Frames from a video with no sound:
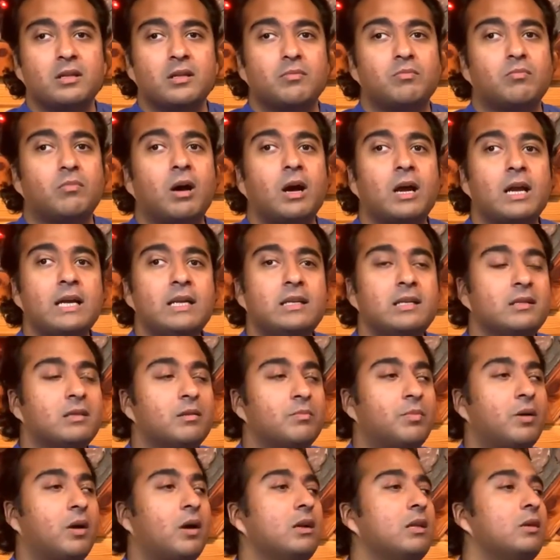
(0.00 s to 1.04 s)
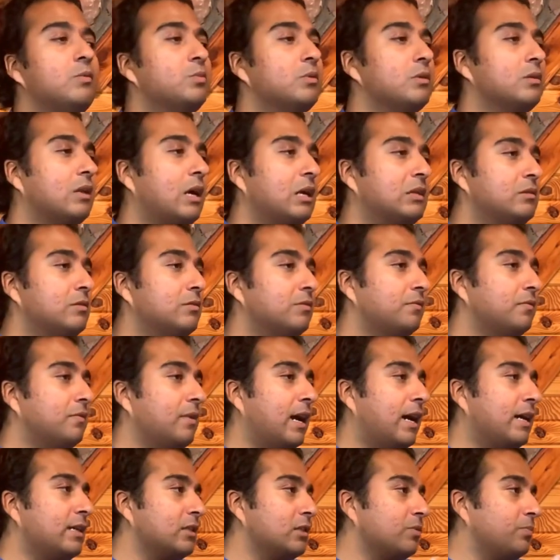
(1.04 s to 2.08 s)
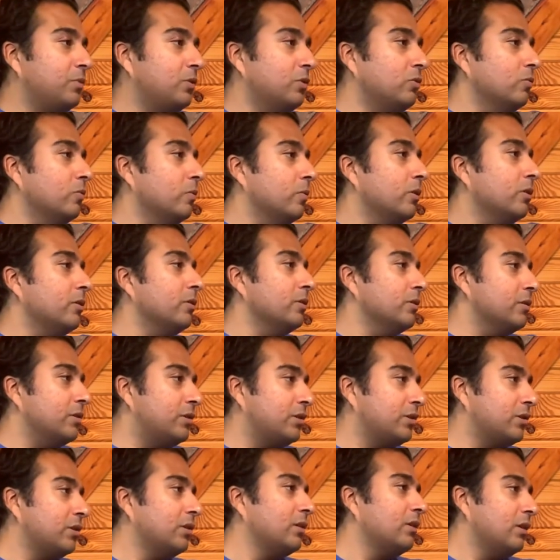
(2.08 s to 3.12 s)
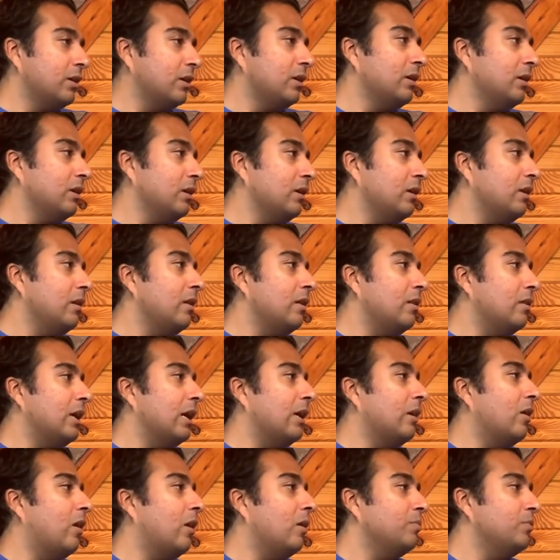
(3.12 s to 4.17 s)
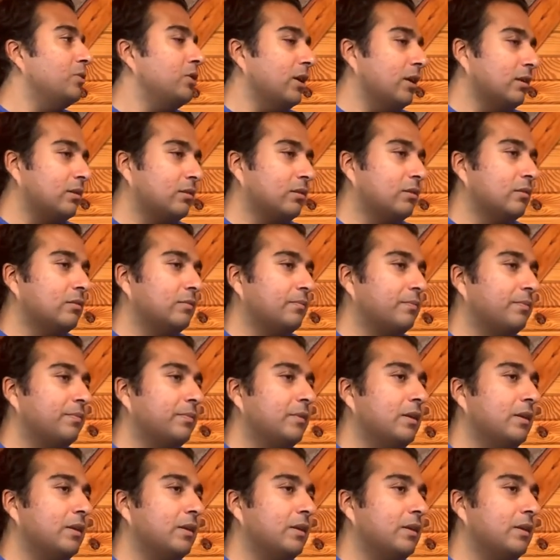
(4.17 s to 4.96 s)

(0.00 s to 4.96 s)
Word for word: The mind and the body will not grasp towards that object